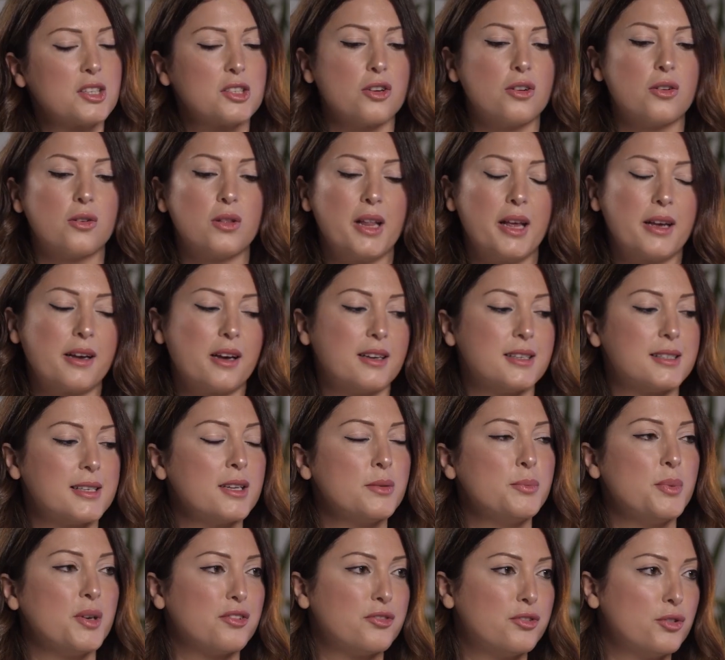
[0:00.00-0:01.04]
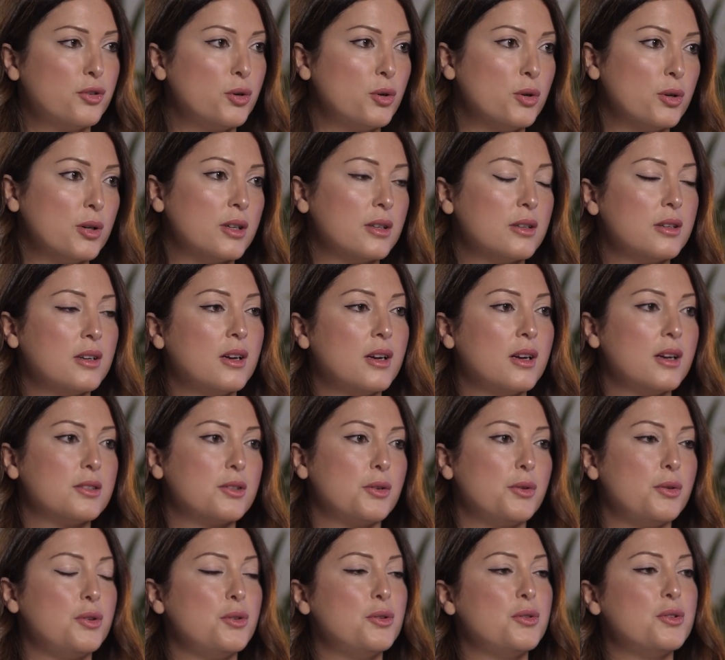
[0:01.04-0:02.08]
So like I said before,
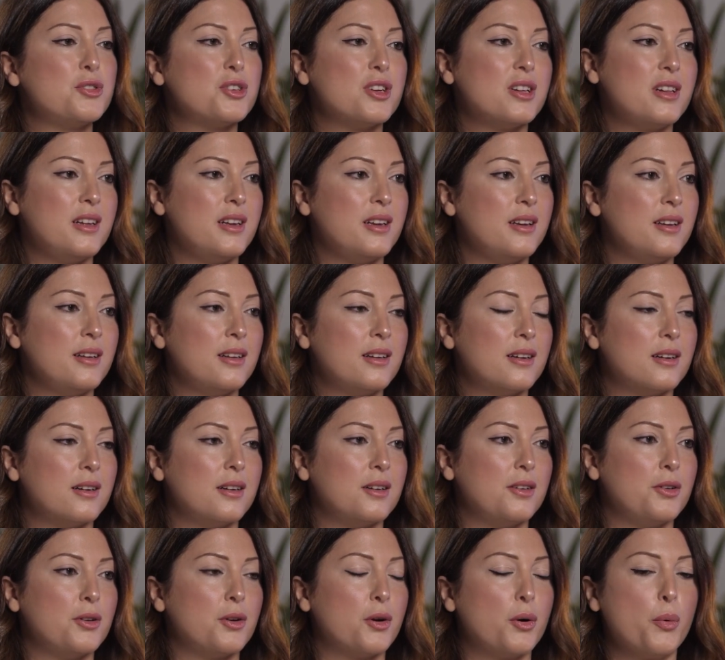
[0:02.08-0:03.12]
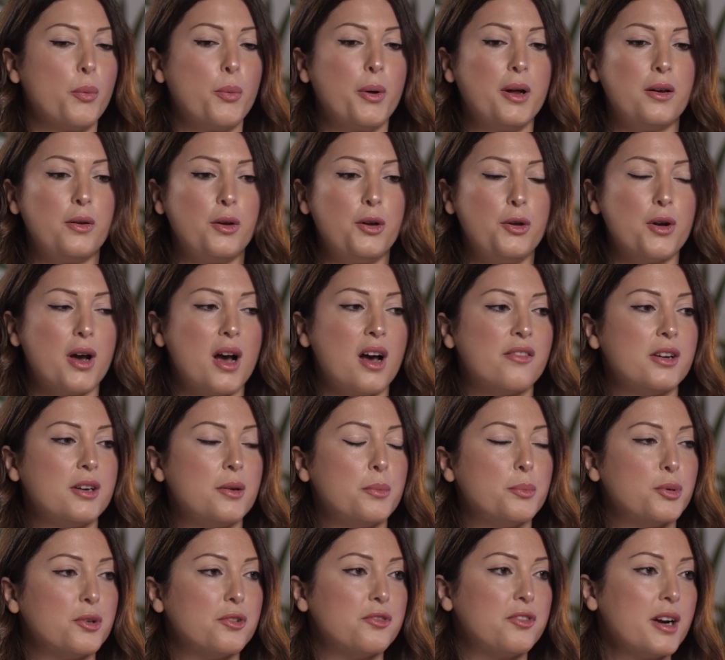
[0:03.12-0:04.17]
so you usually, when you have
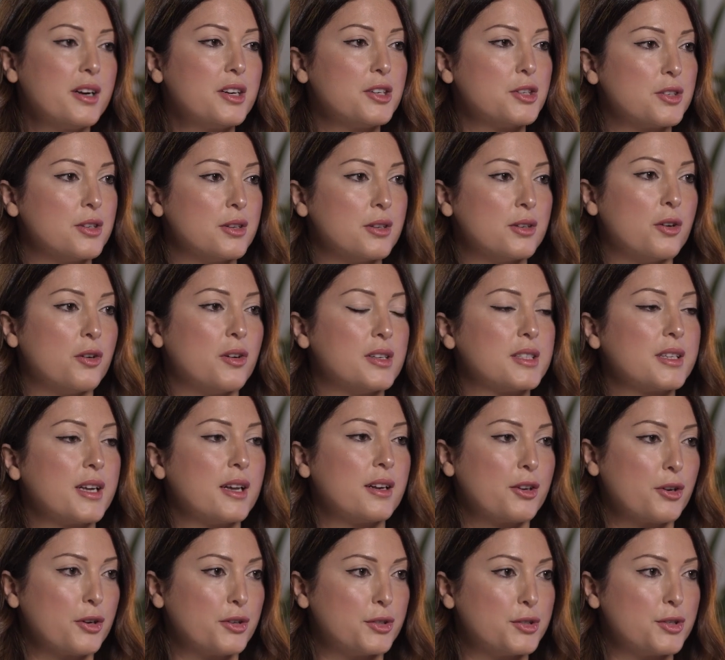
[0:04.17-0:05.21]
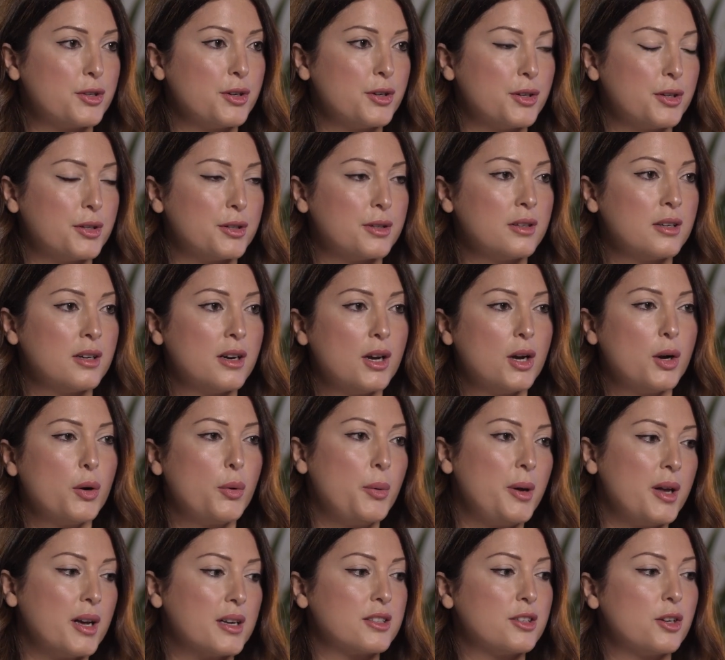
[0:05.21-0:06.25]
an imperfection or a skin concern,
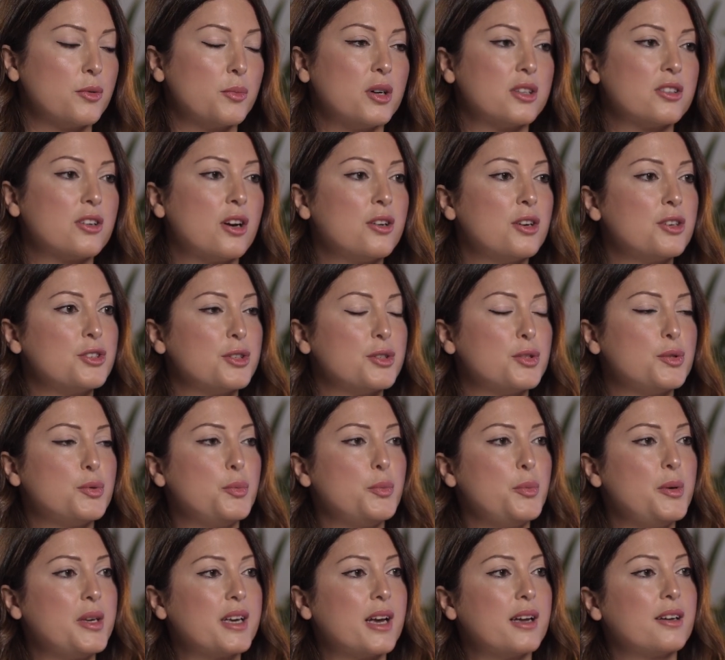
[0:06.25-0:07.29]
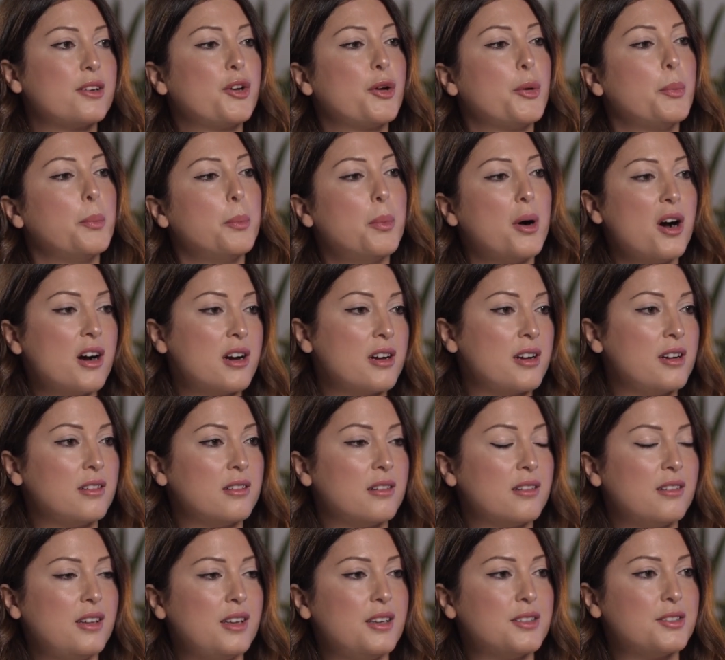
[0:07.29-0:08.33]
we as dermatologists, we can
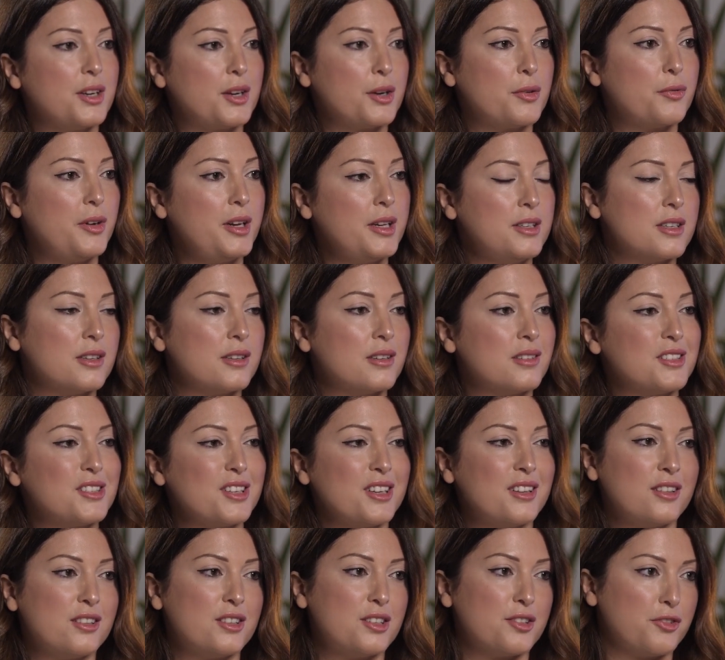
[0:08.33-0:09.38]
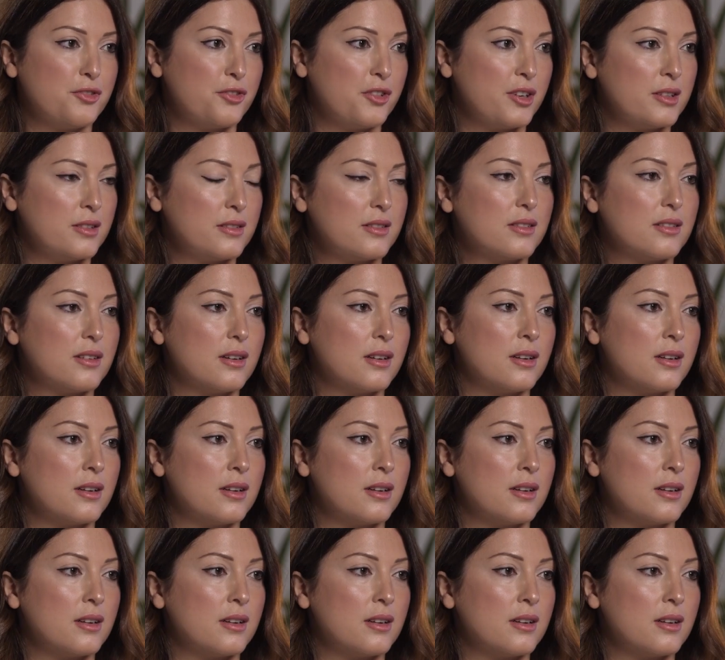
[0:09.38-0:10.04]
combine these ingredients in different